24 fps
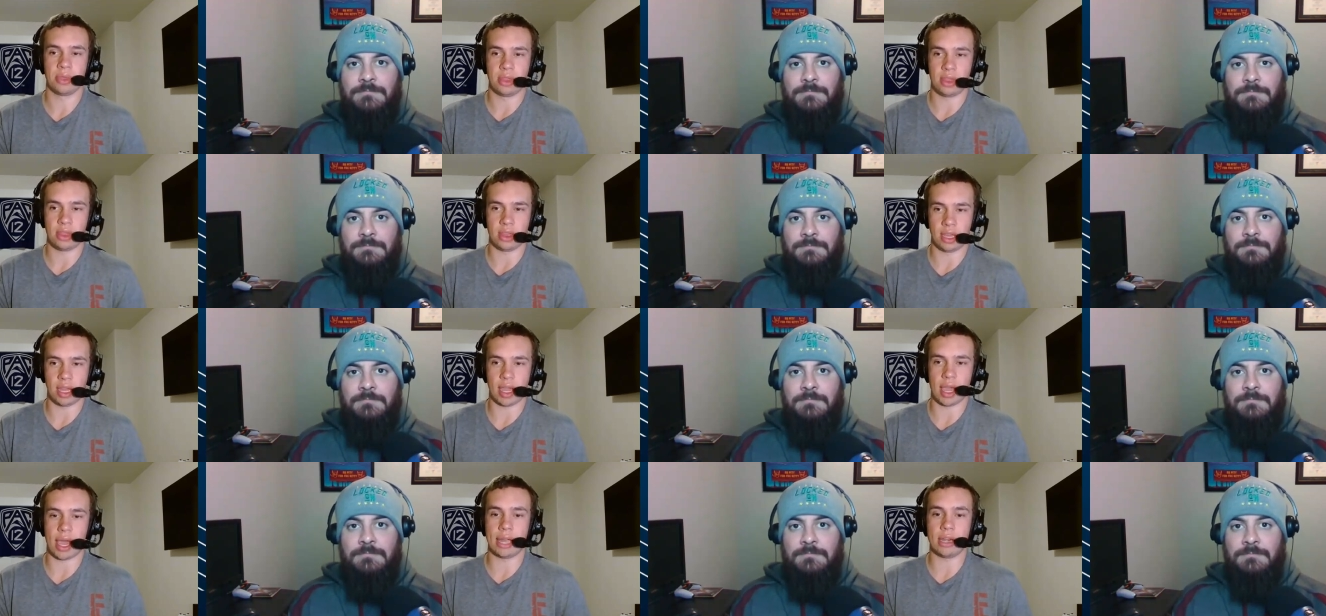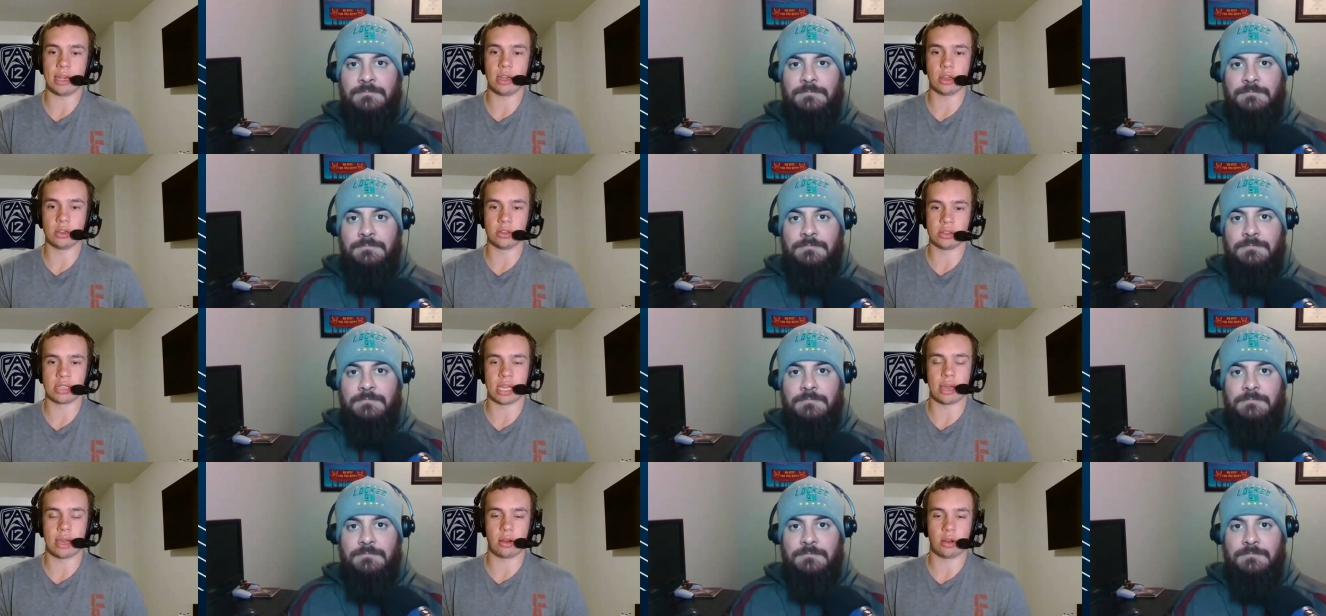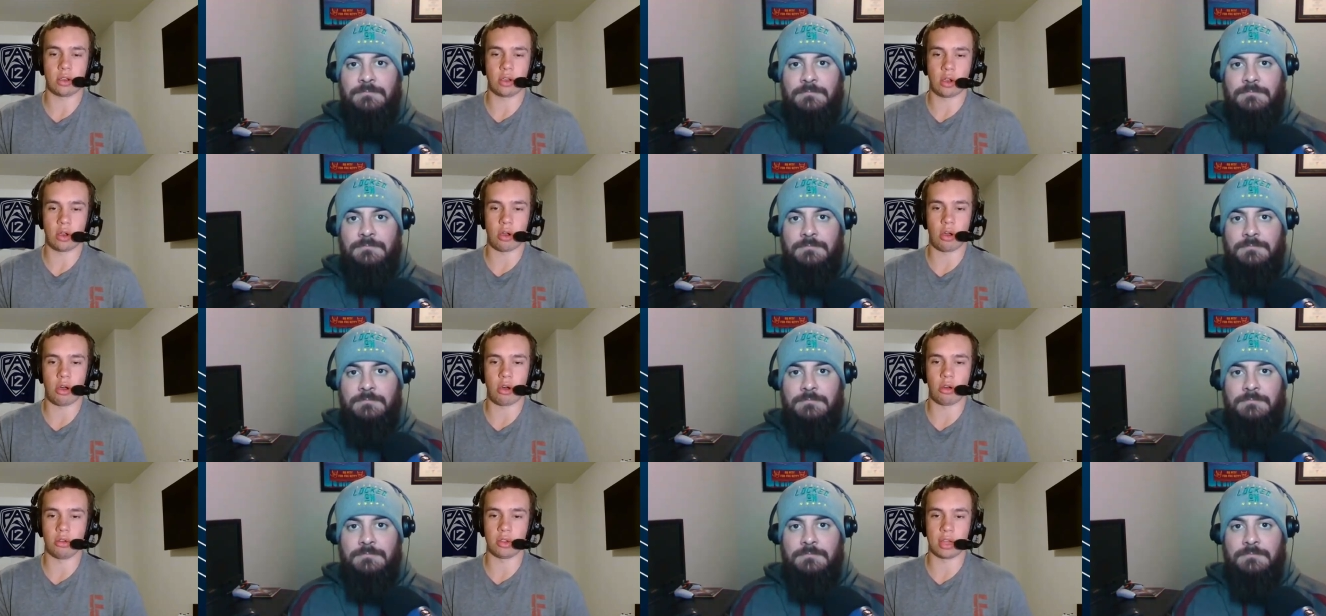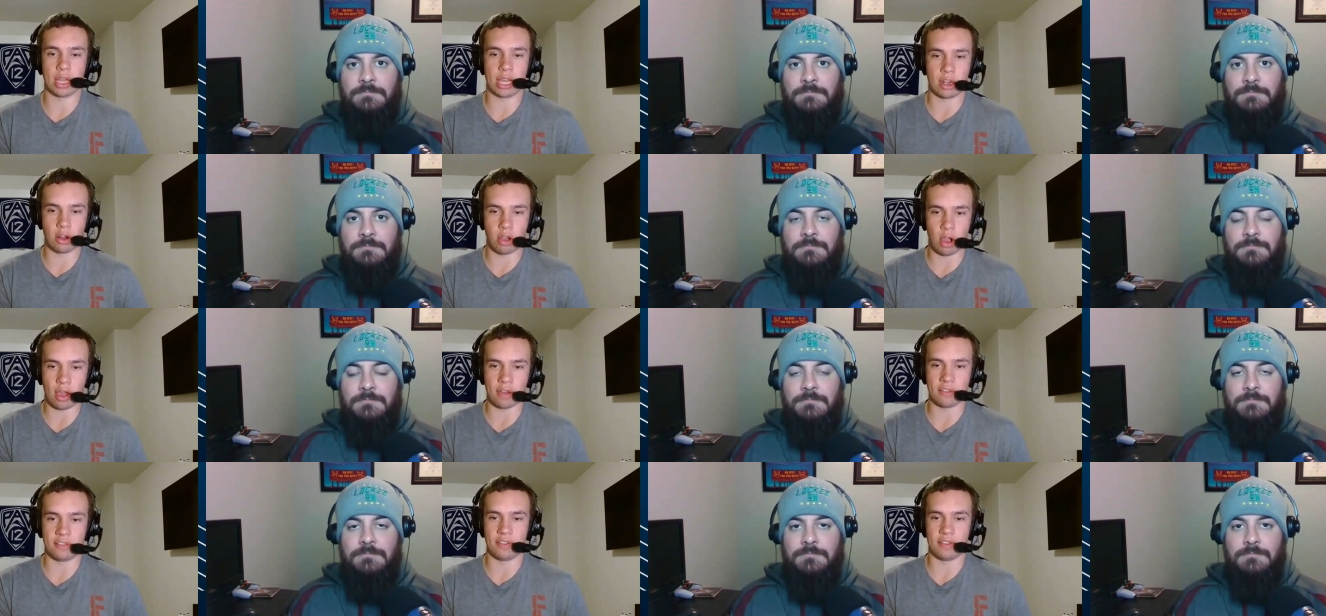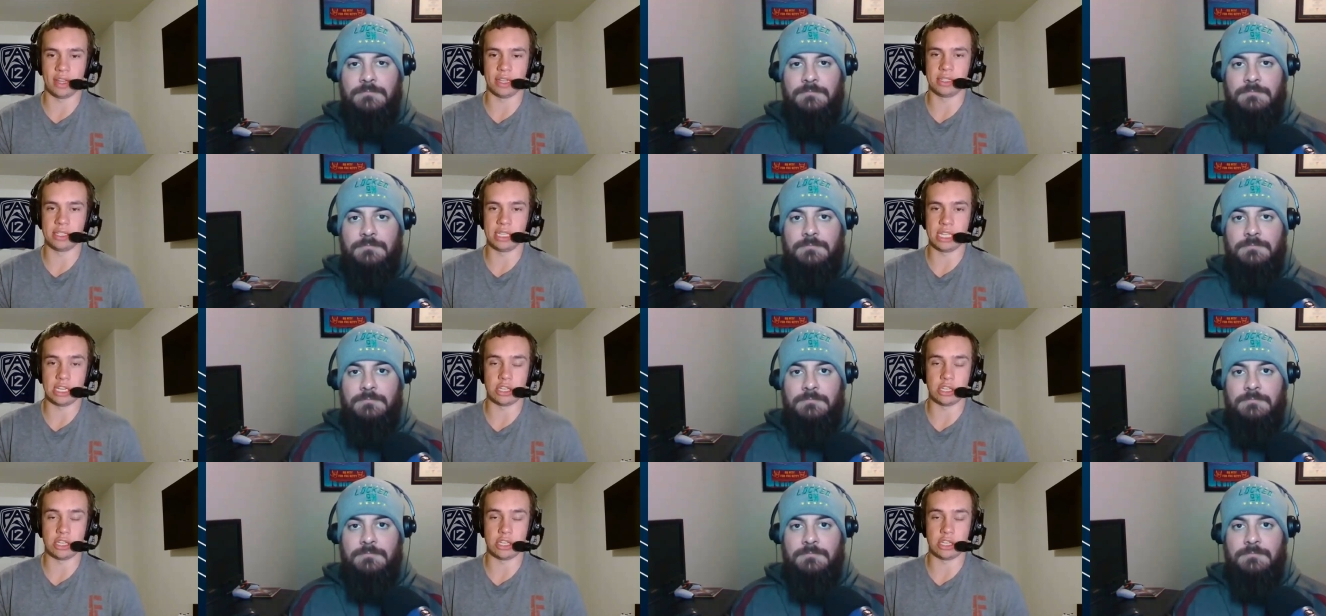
Speaker 1: The guy knows how to call an offense.